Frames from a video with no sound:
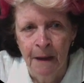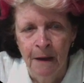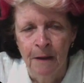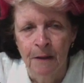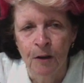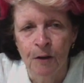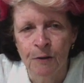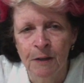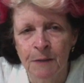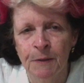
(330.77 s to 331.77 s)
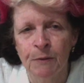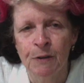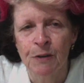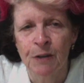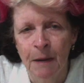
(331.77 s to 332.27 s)
The contrast between
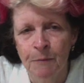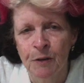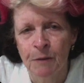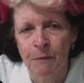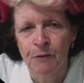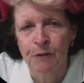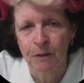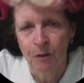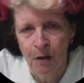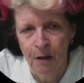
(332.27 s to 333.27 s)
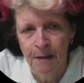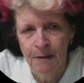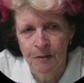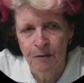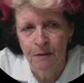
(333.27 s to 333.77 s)
sharp geometric
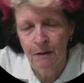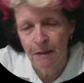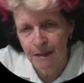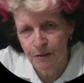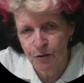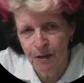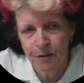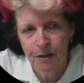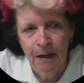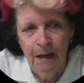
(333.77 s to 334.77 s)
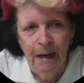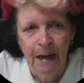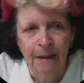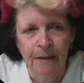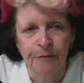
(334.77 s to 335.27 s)
lines in the structure
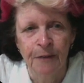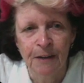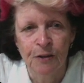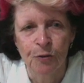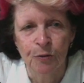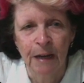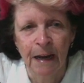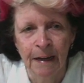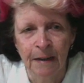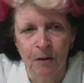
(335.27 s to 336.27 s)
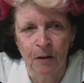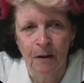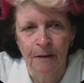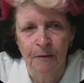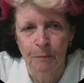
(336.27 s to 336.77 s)
and the fractured organic line
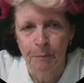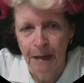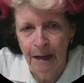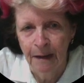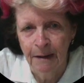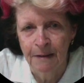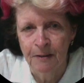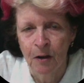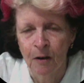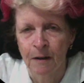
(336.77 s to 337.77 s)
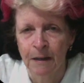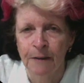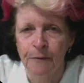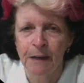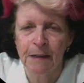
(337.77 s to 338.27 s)
of the bark is highly
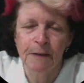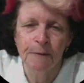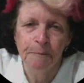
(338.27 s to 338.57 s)
effective.